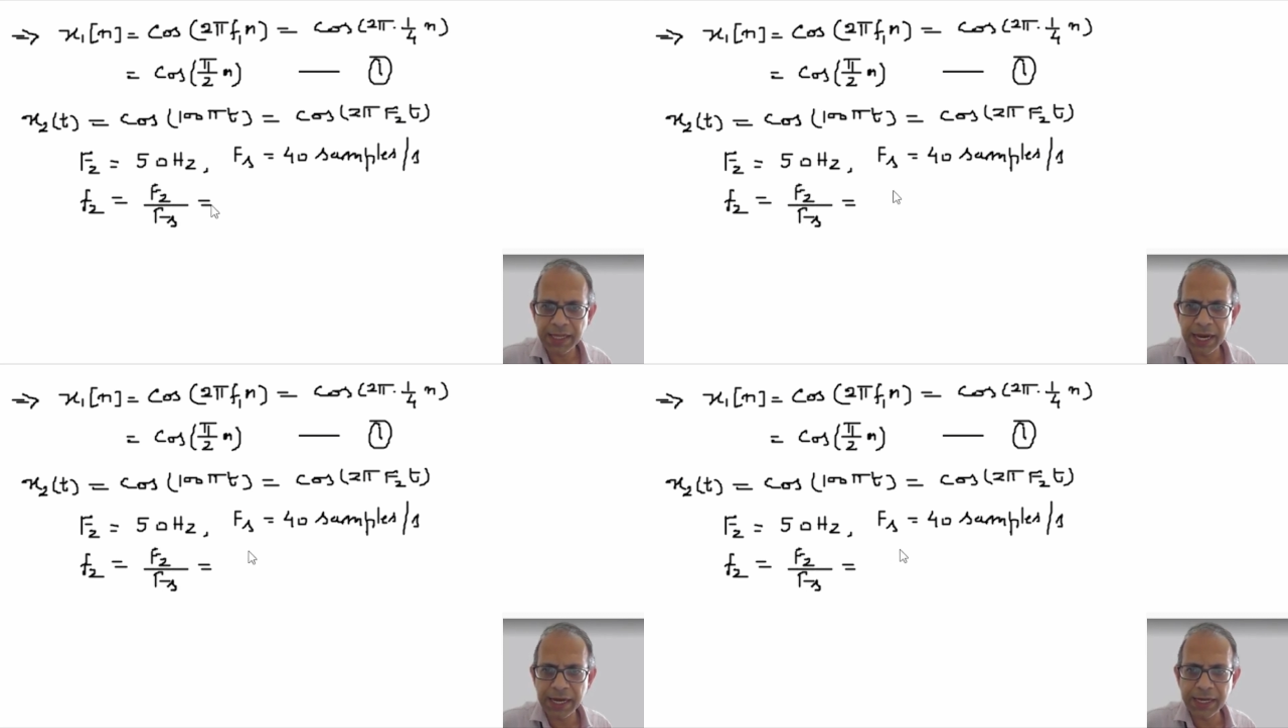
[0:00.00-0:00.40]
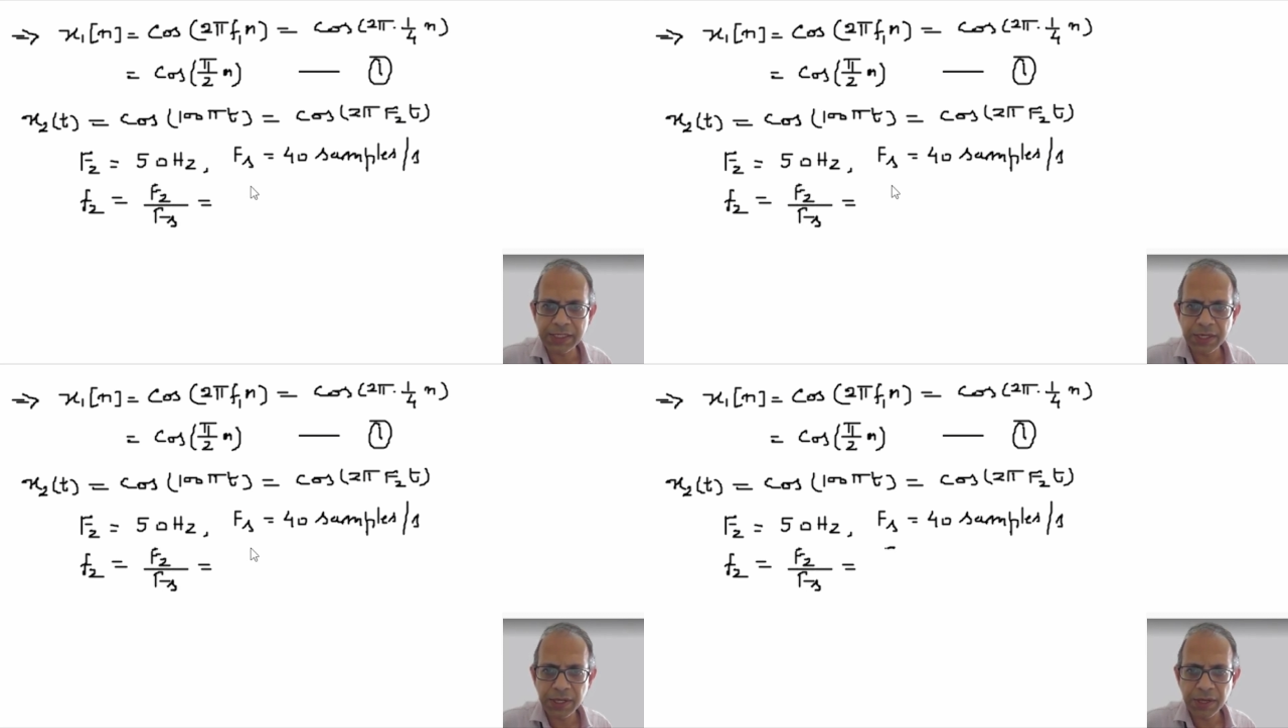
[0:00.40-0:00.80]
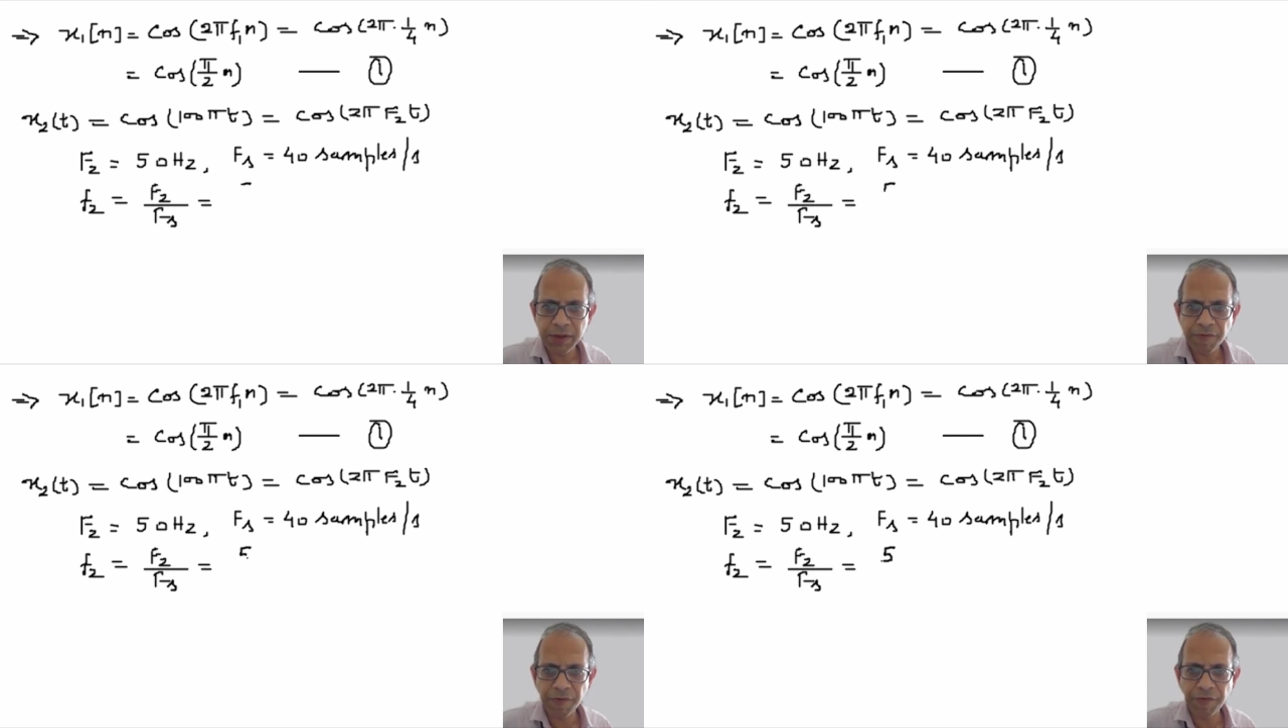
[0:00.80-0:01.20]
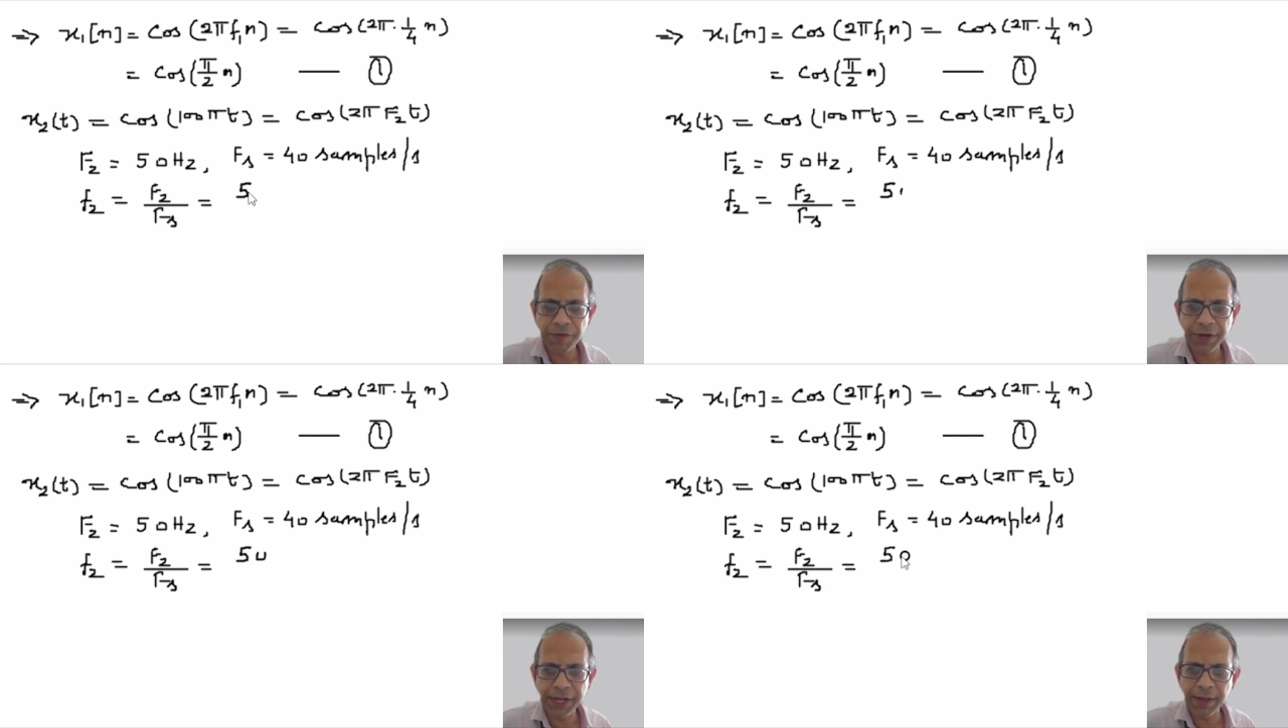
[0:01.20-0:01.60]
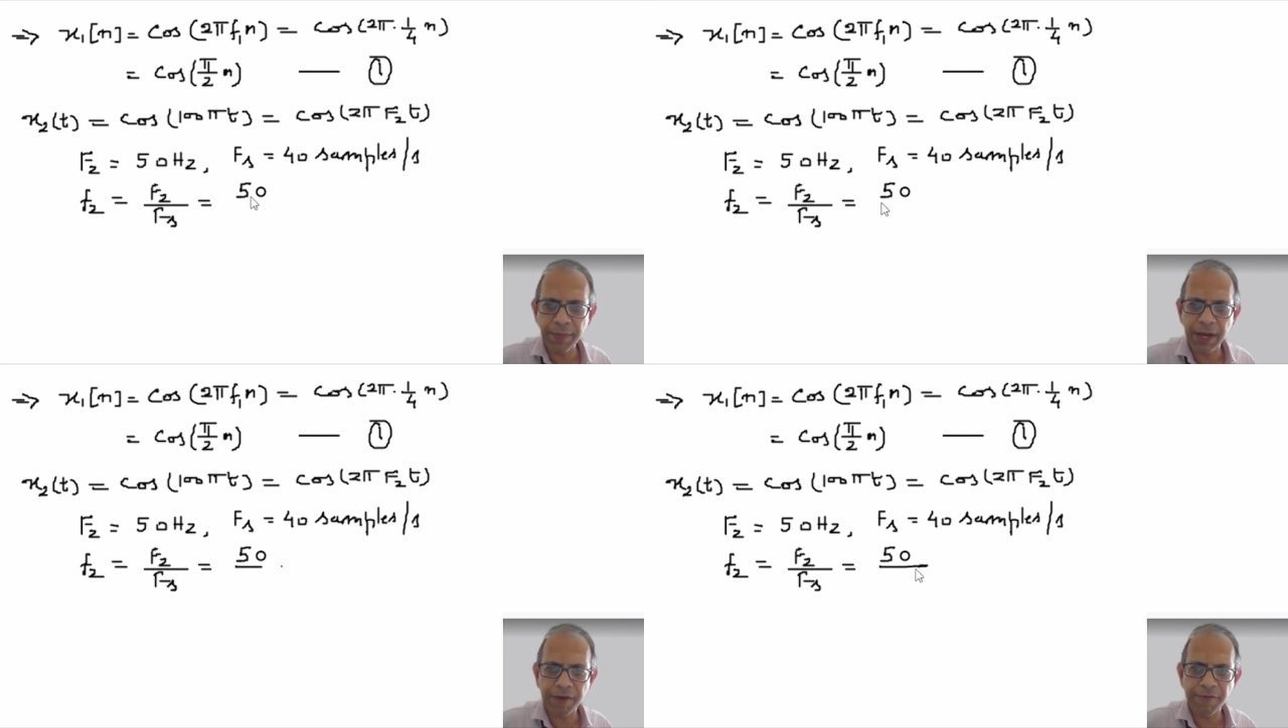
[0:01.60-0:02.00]
that is 50
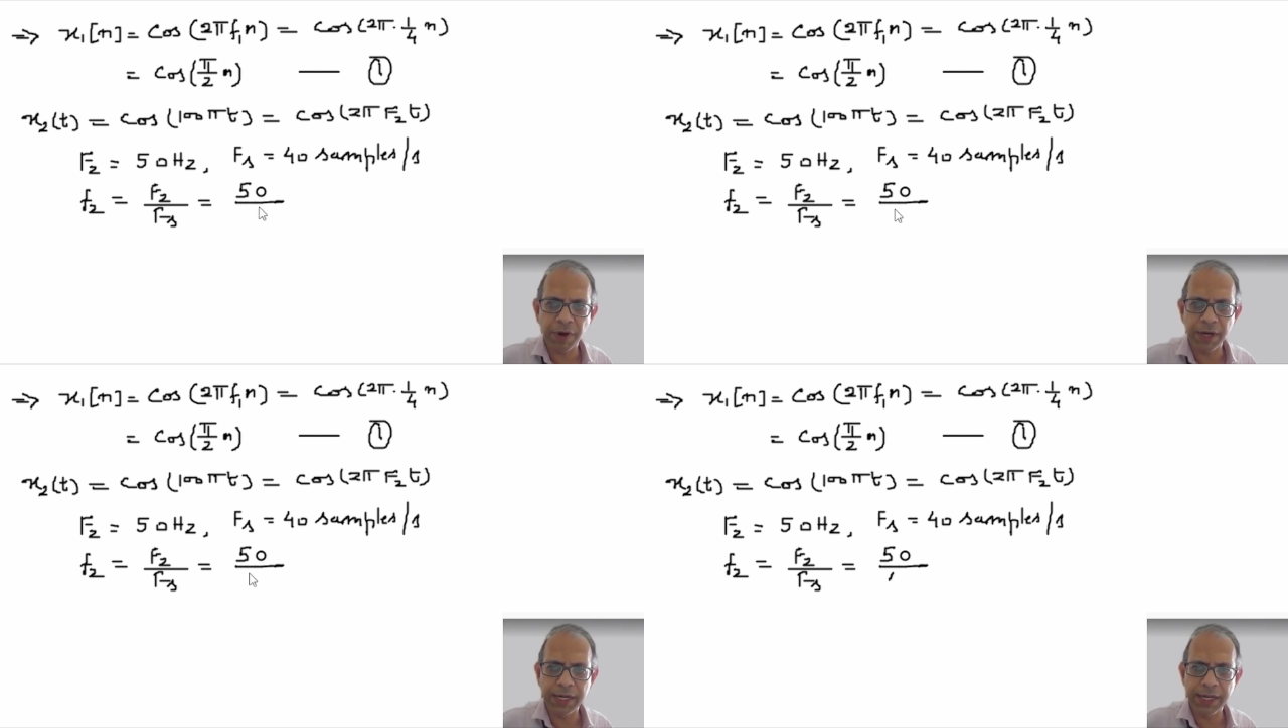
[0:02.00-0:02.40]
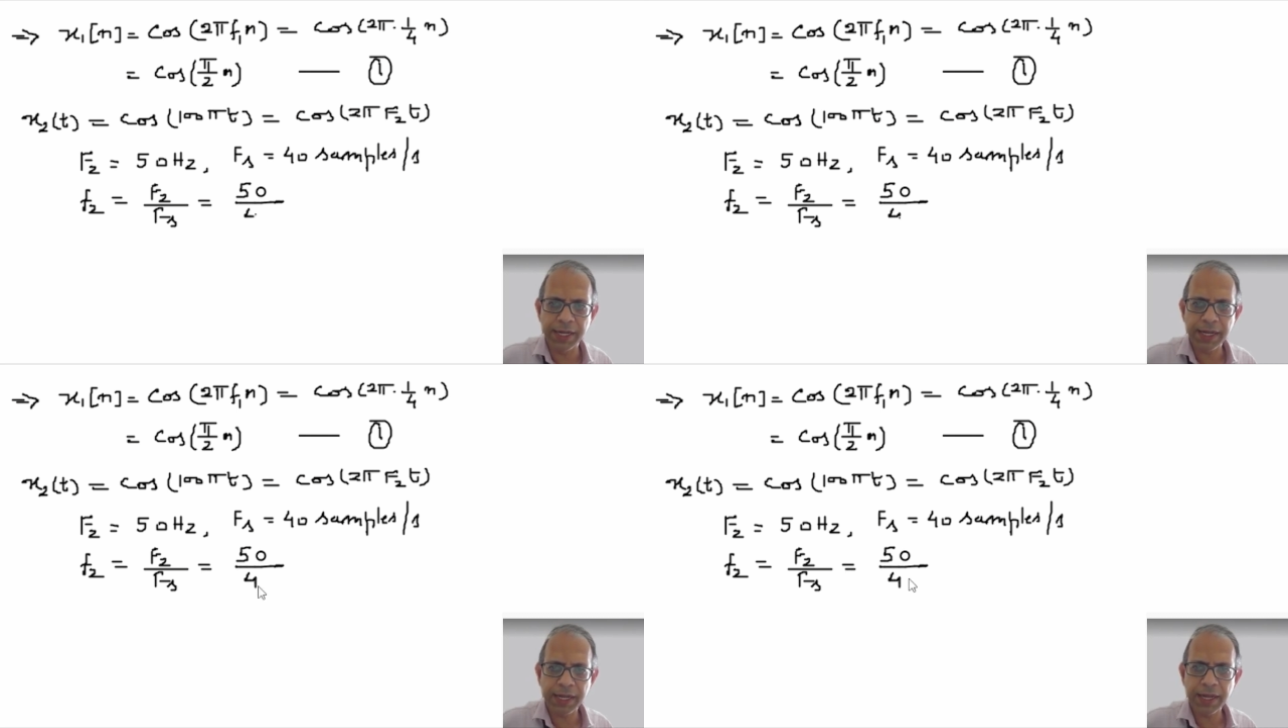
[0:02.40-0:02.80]
by 40